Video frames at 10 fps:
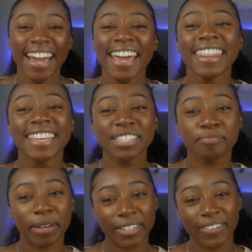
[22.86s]
this
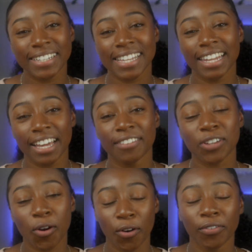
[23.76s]
bundle is a
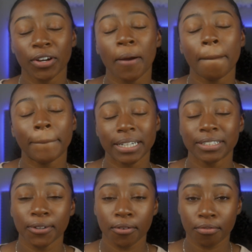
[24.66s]
leftover
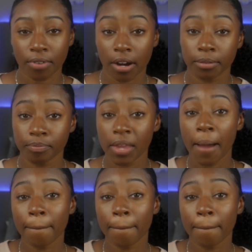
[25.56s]
bundle from